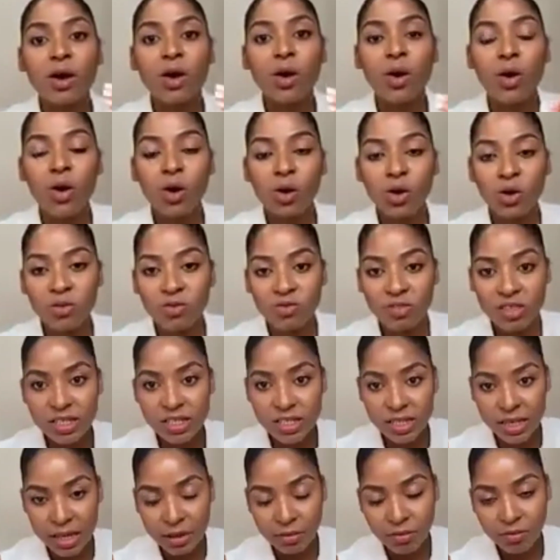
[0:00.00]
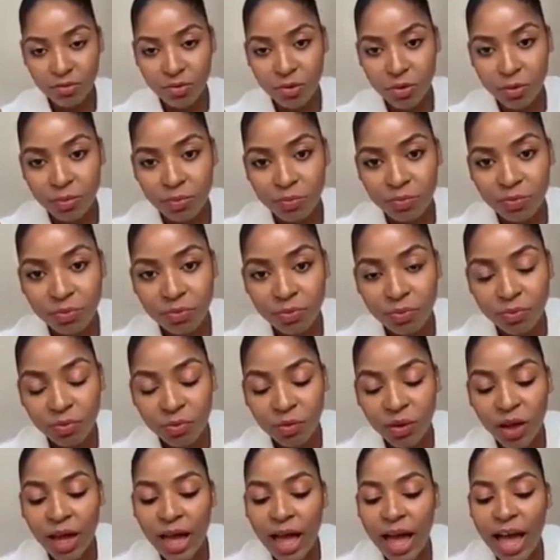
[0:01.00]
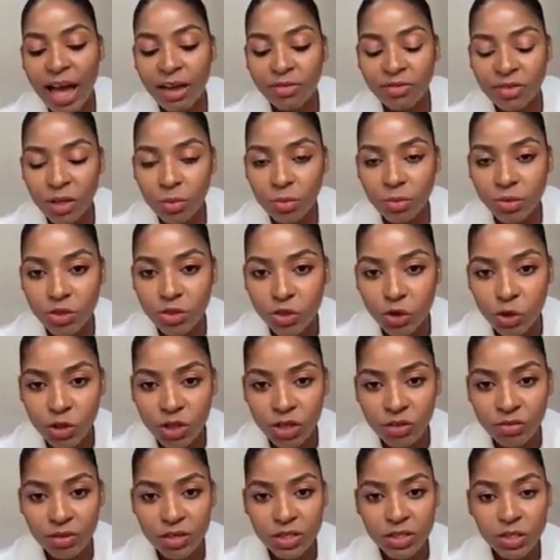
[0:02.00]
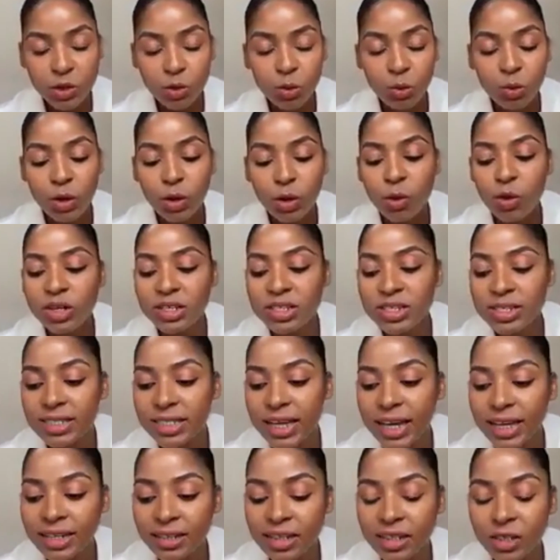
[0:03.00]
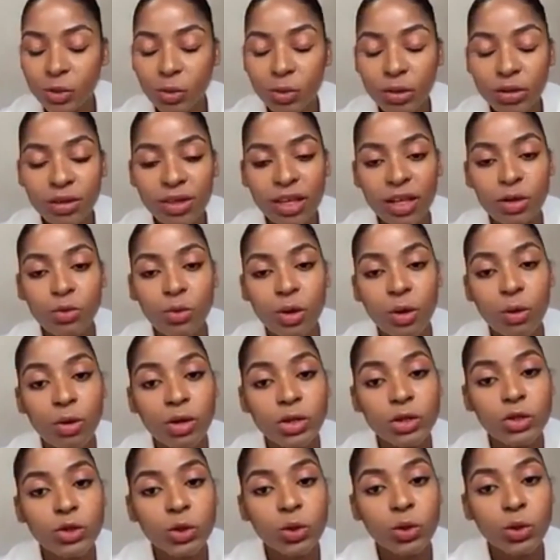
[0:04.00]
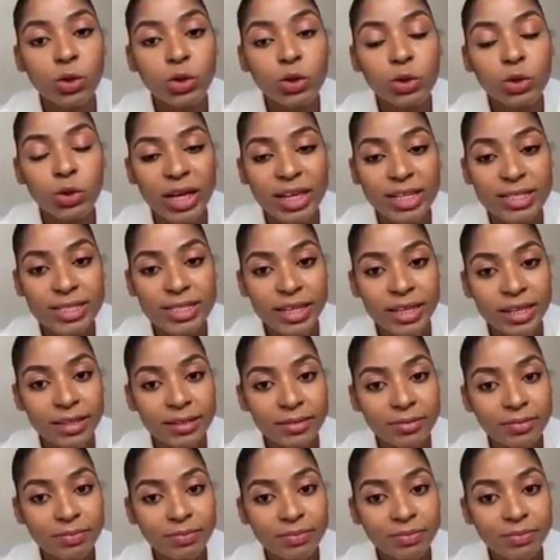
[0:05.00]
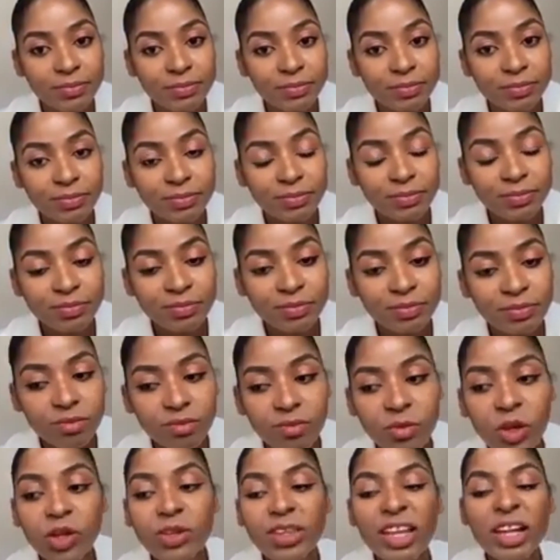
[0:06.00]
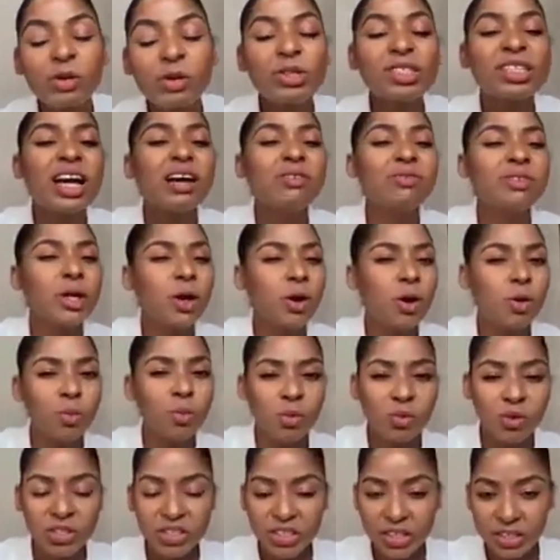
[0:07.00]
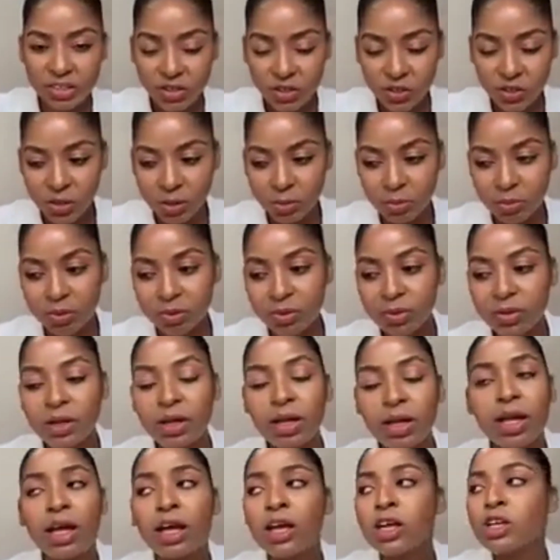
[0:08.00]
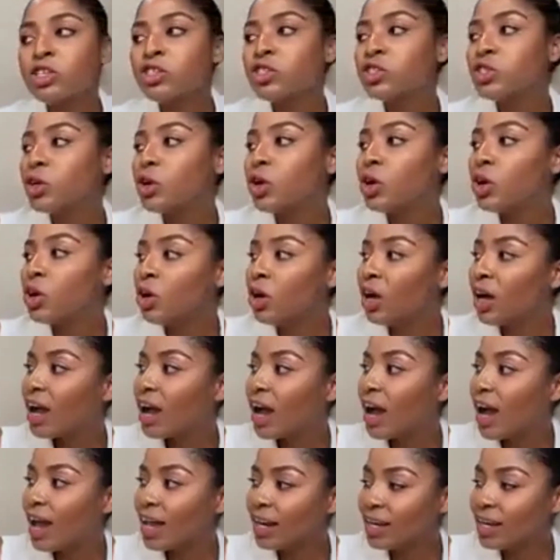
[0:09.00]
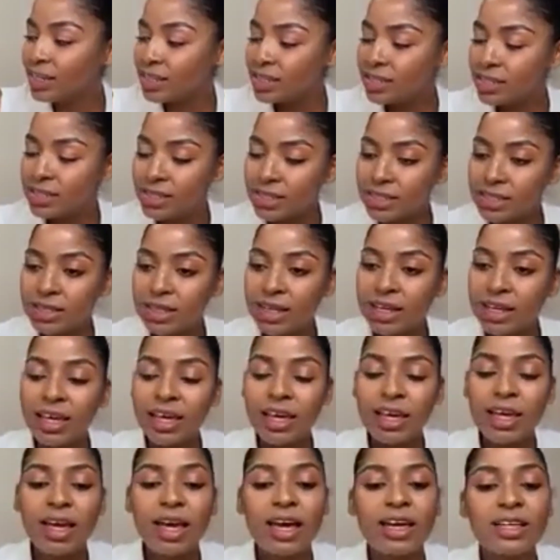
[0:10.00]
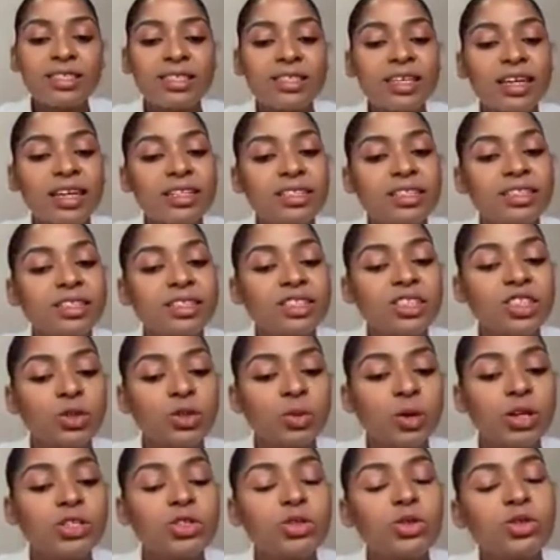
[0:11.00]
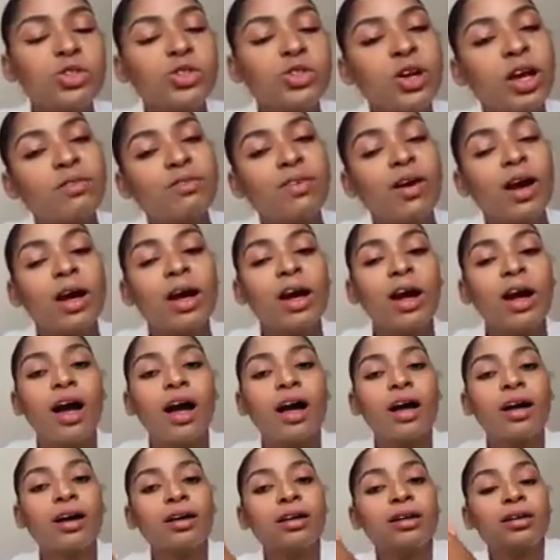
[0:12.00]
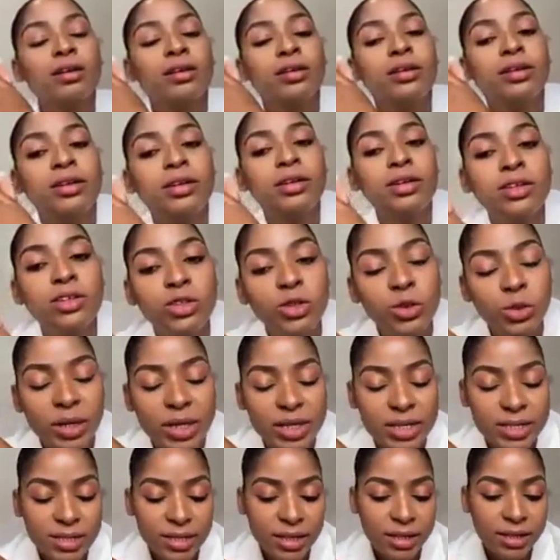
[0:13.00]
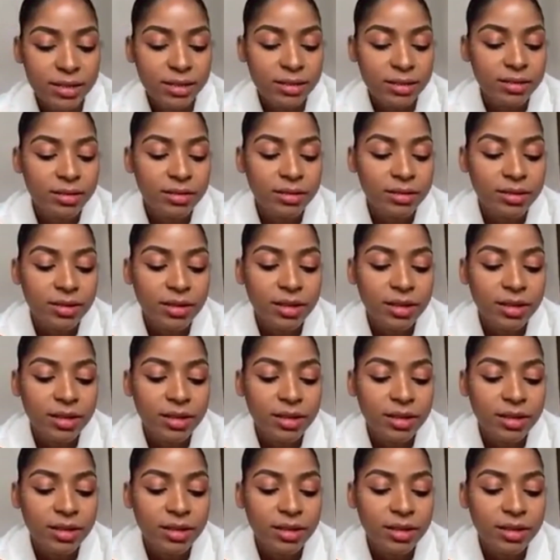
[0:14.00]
Where all of this came from. After Miss Universe, we all decided that we're going to go to SA. That was after our Mauritius trip. So Alice said she wants to drive her car to SA.